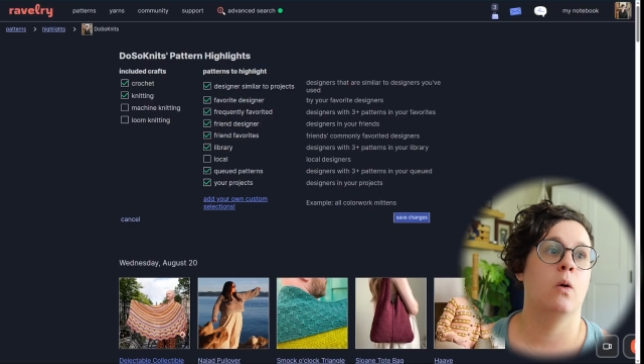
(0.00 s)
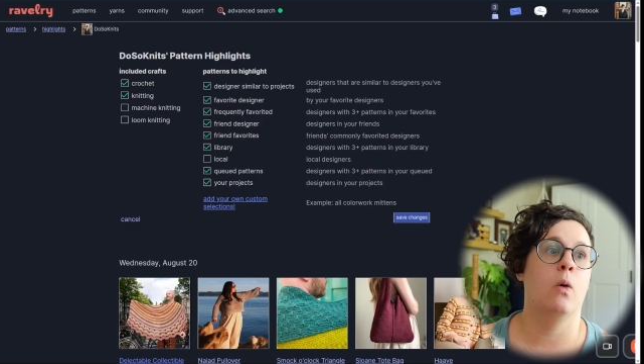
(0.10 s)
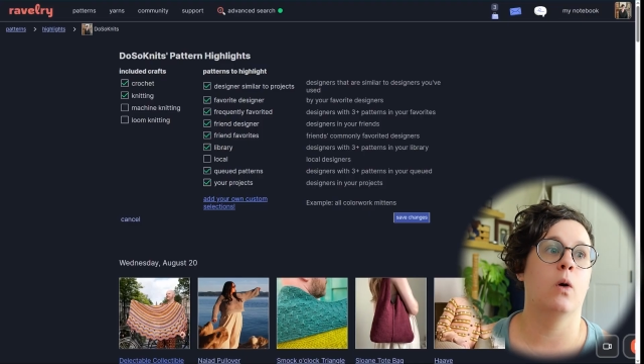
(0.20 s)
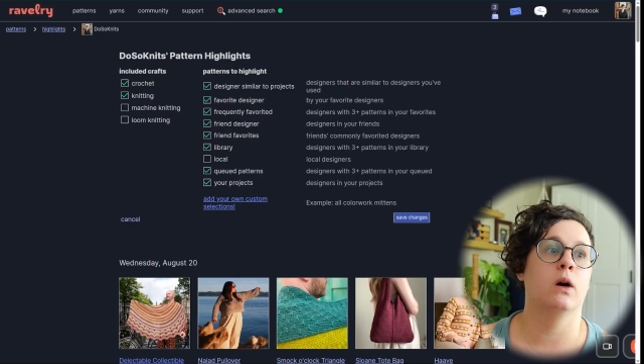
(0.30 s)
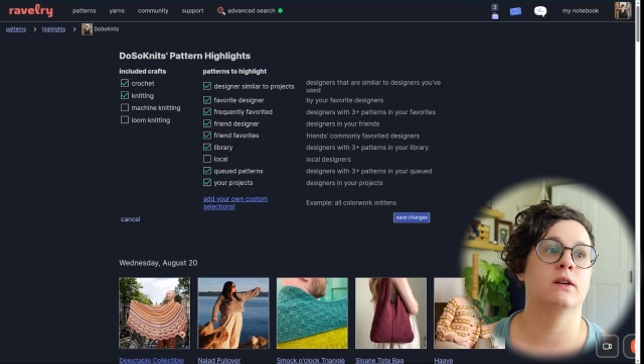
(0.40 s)

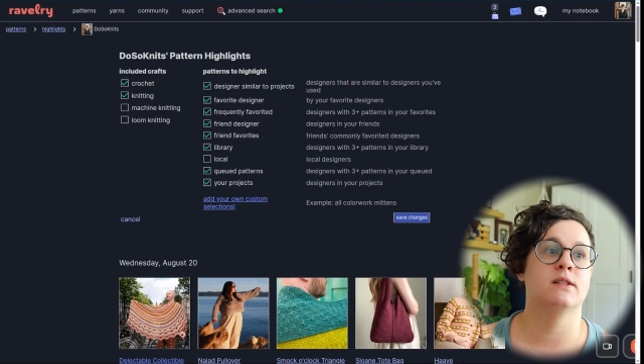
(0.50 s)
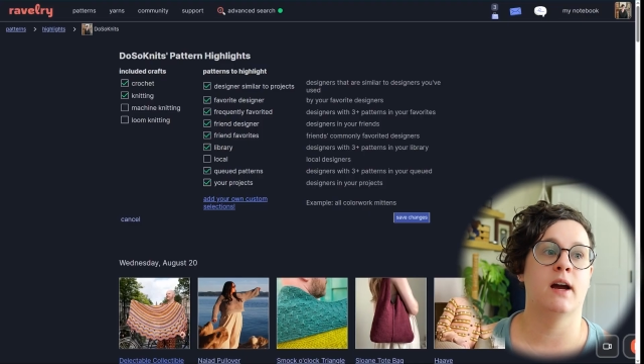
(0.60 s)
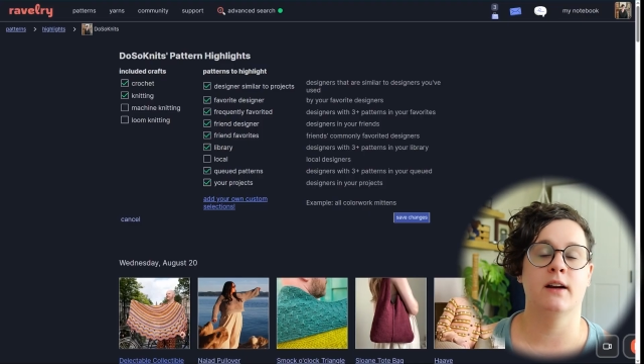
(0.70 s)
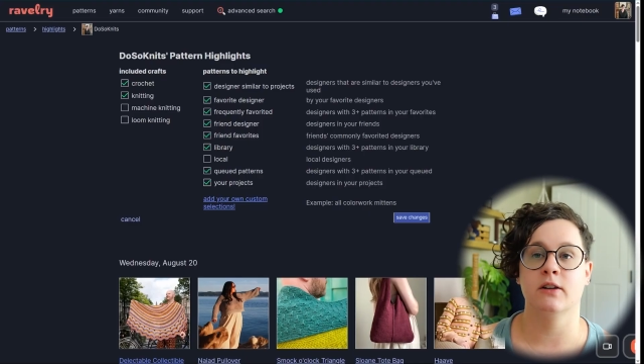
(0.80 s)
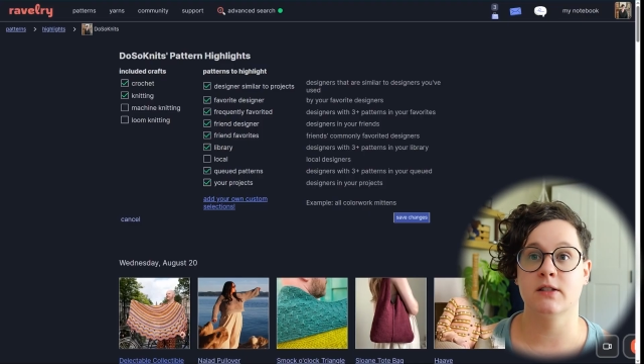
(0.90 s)
or
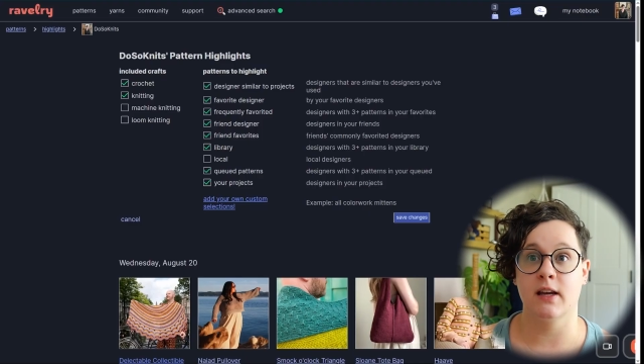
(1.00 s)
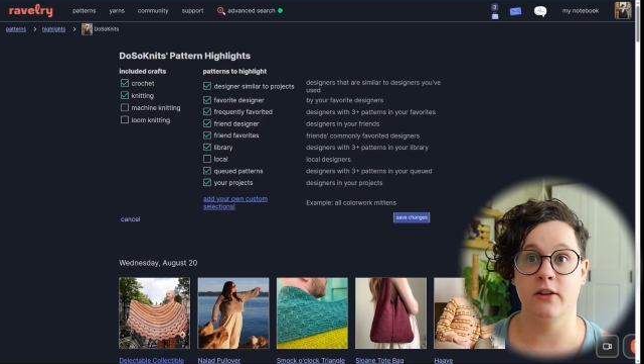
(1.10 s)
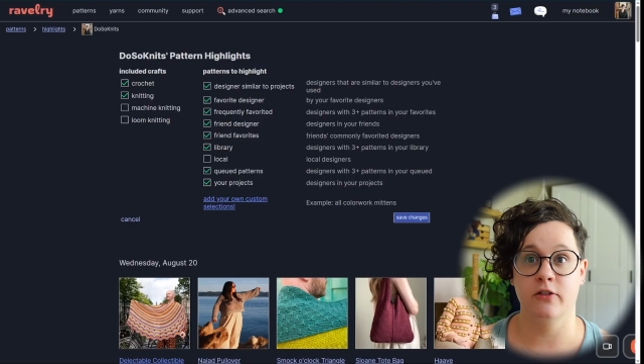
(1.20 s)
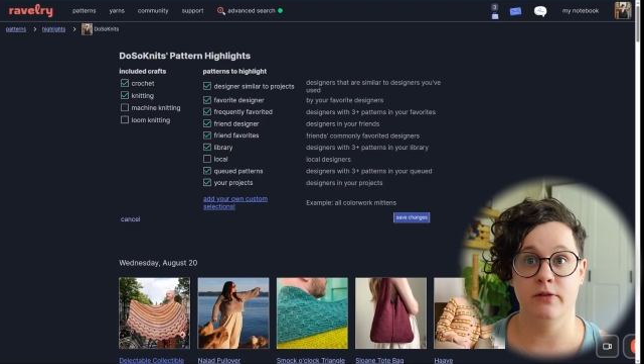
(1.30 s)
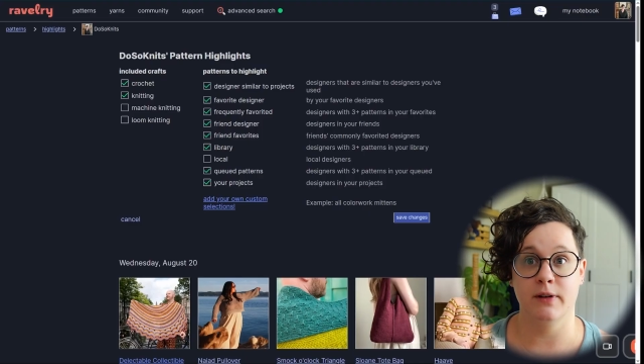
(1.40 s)
designers that
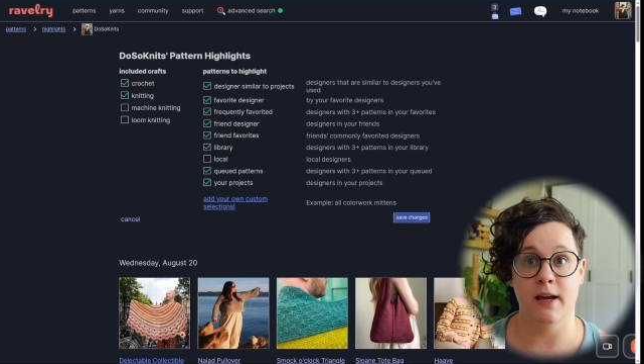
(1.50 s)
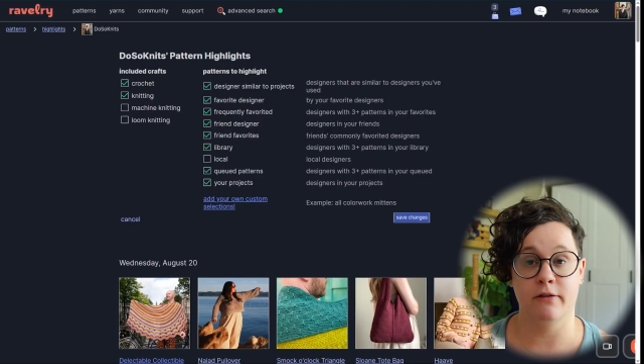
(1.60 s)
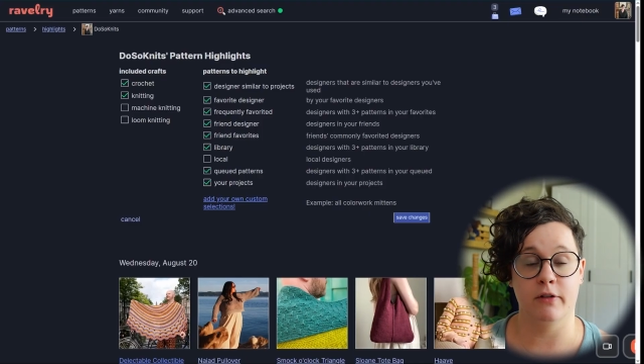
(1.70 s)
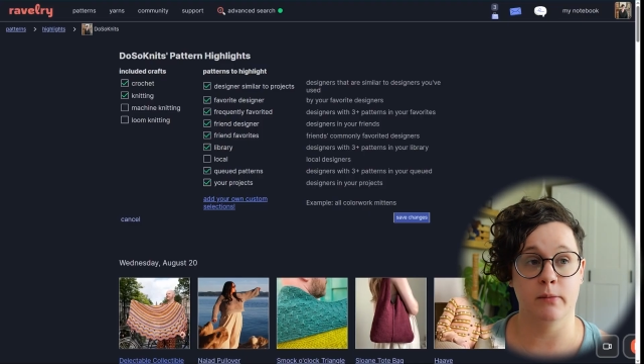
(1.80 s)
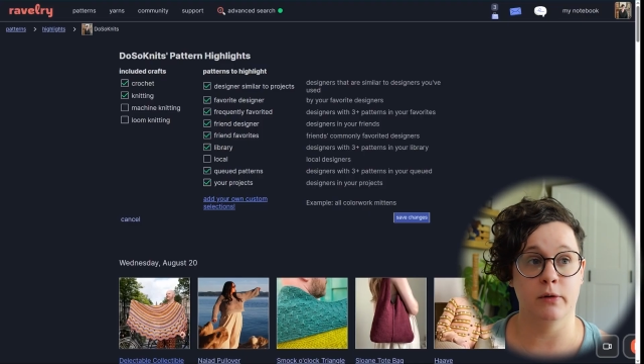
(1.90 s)
you've
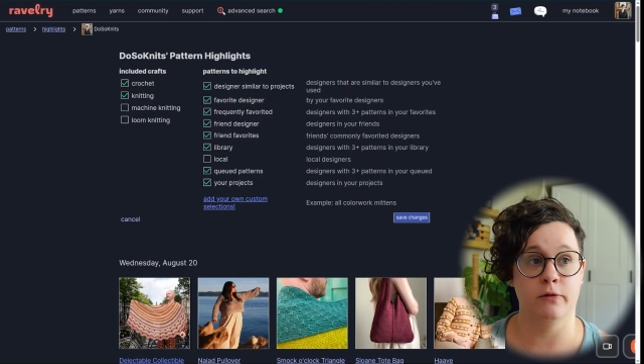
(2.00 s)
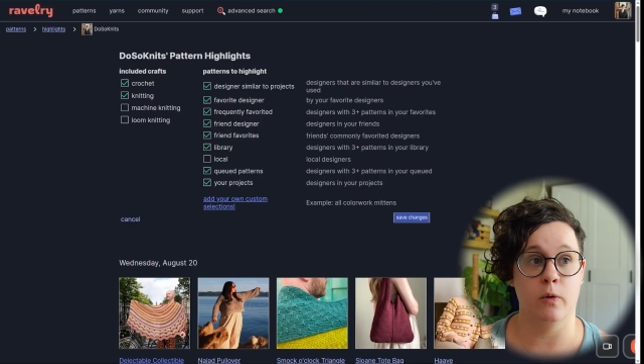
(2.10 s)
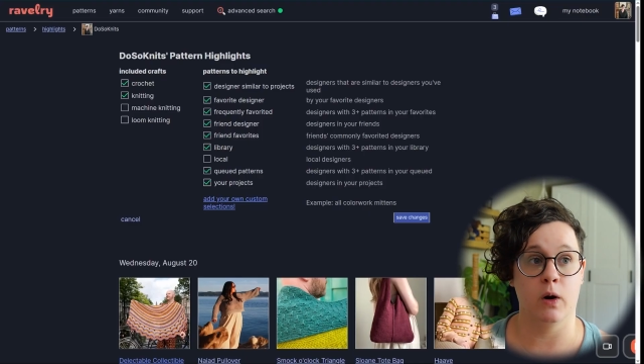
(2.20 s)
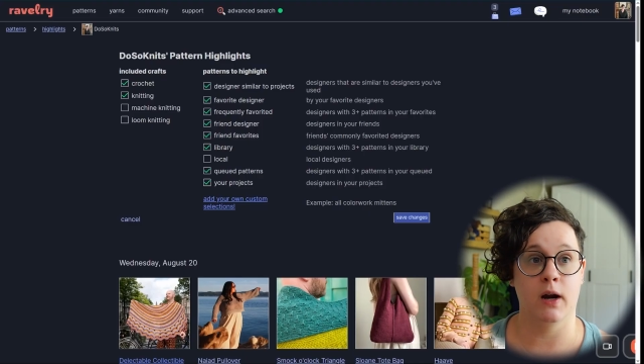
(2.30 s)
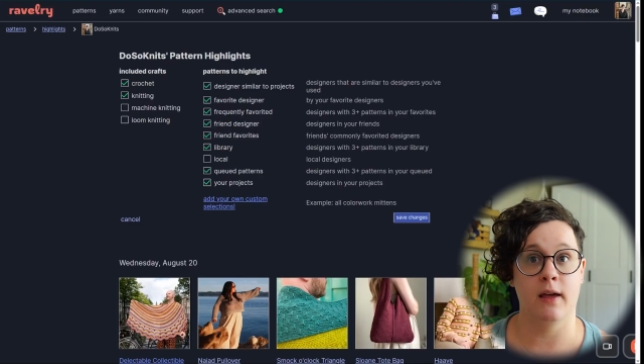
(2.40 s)
knit from
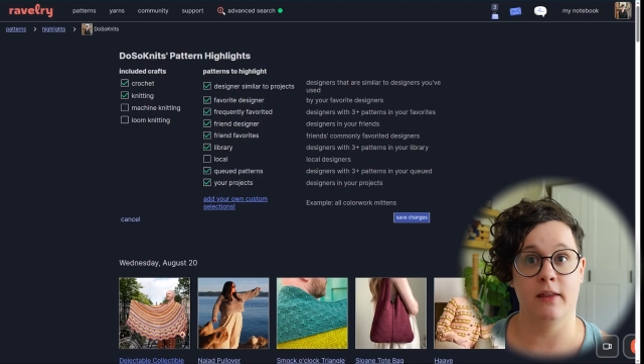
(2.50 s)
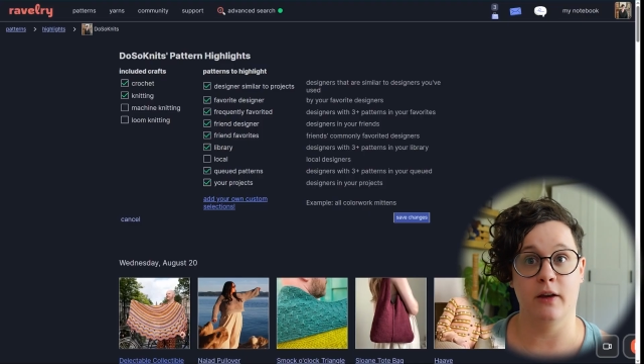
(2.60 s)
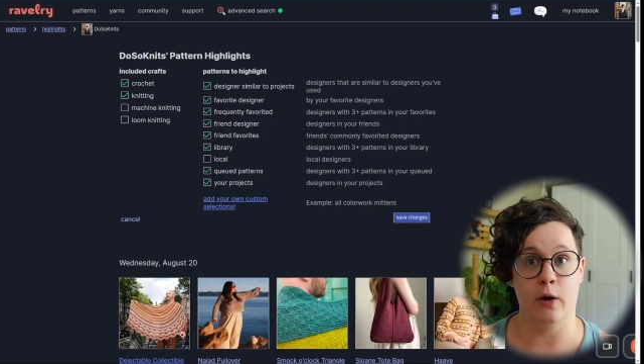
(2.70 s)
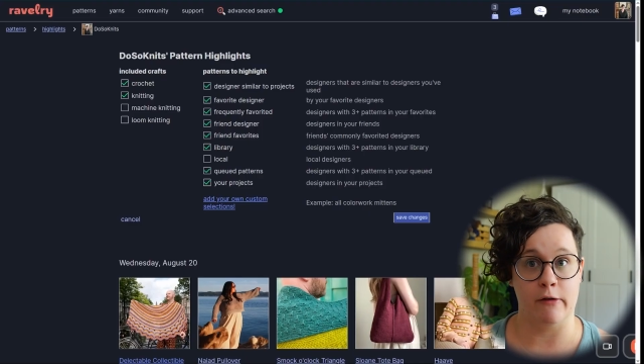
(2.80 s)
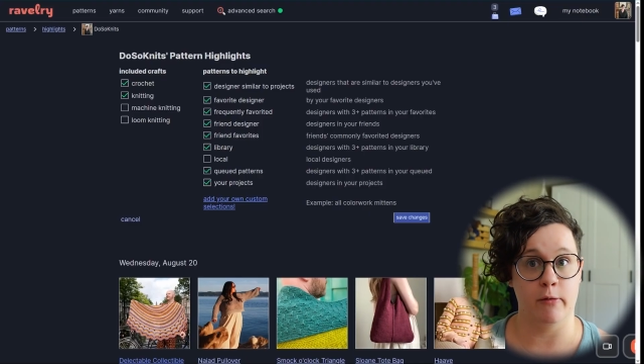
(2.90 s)
before and then
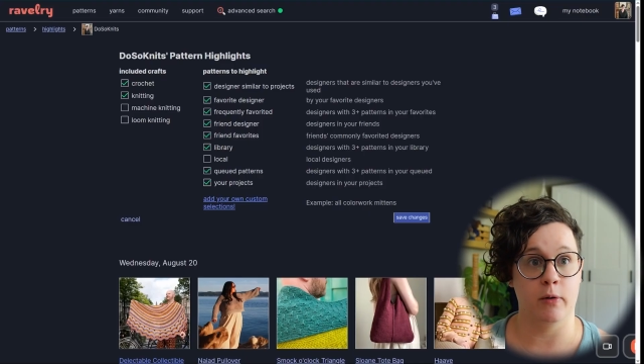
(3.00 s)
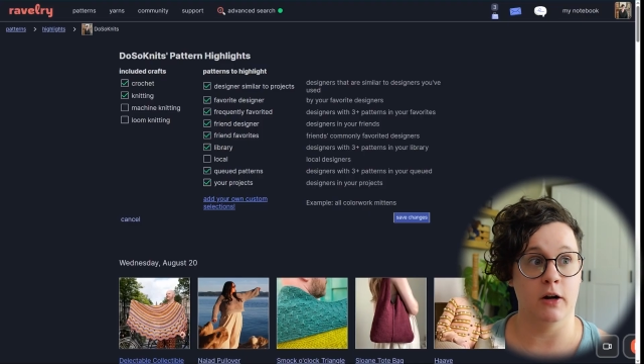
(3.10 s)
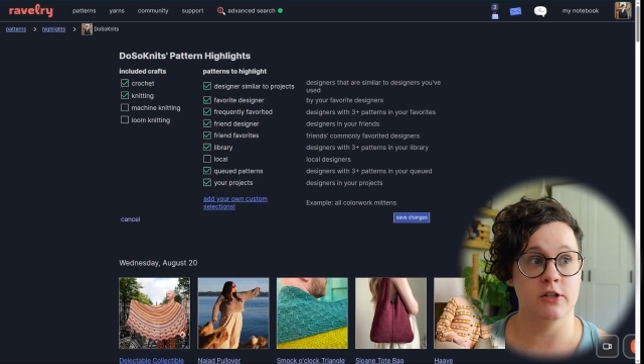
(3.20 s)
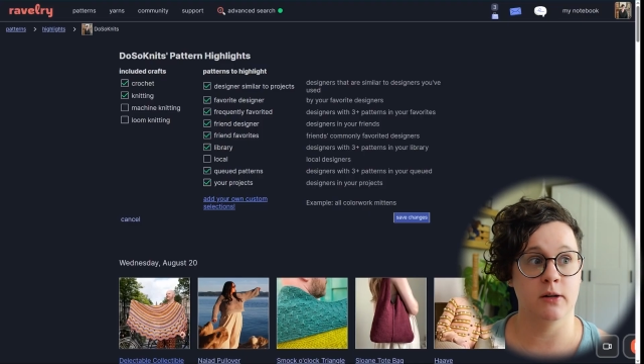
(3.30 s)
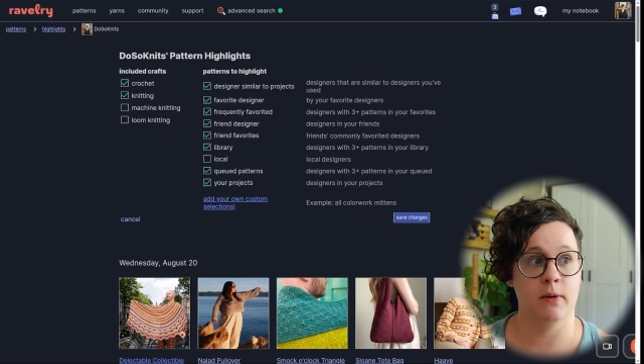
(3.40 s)
you have a
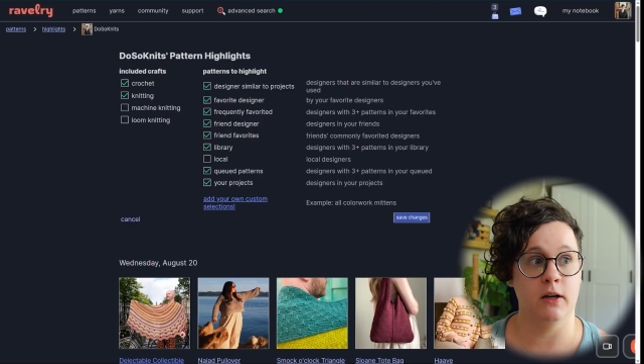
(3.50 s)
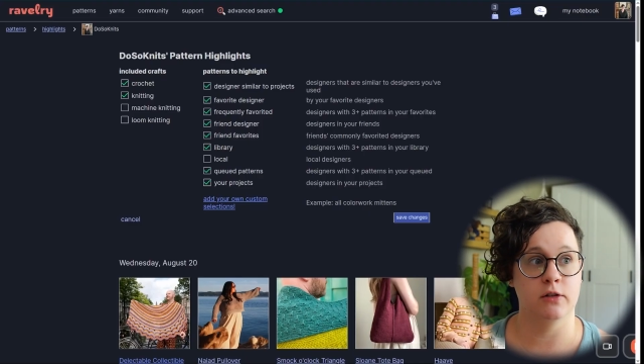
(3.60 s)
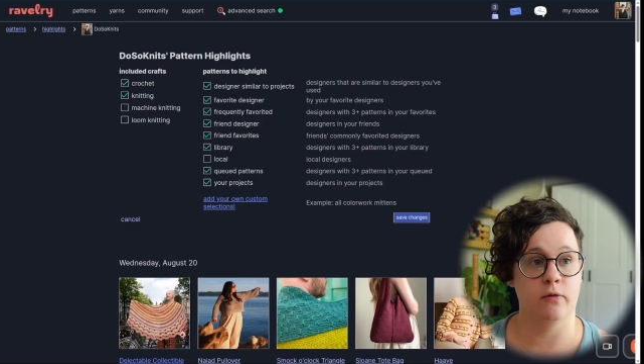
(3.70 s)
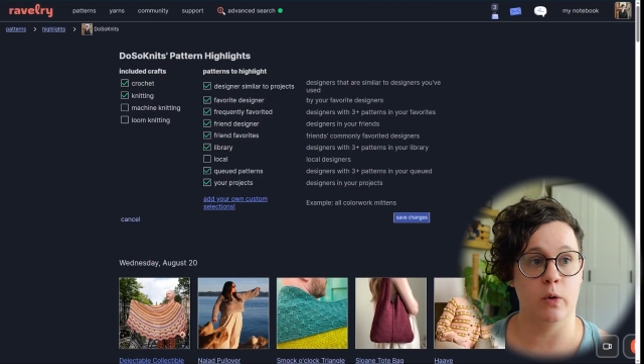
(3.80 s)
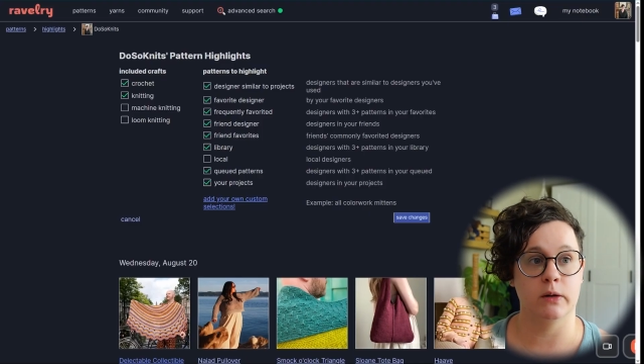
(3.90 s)
project
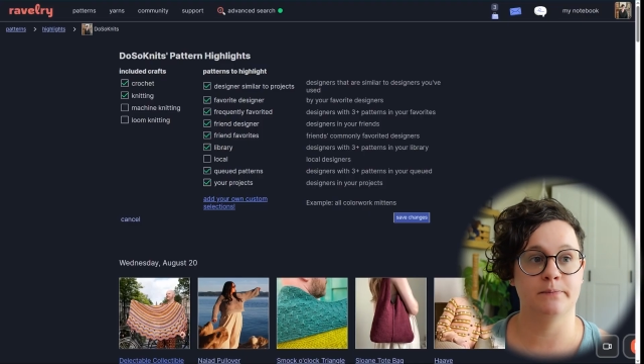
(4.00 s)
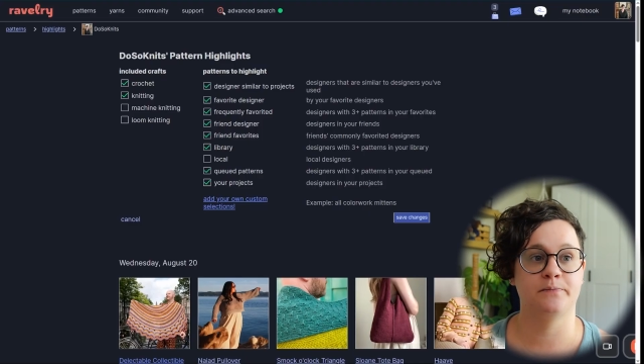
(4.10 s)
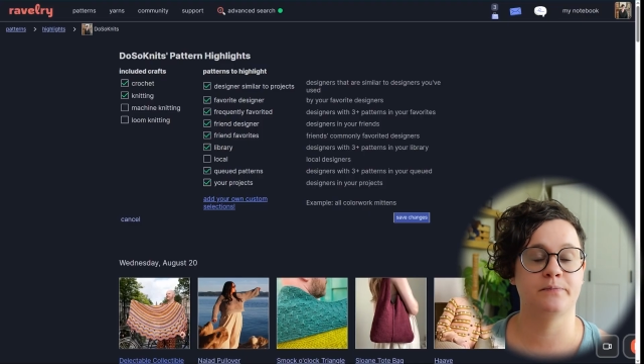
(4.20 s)
page for.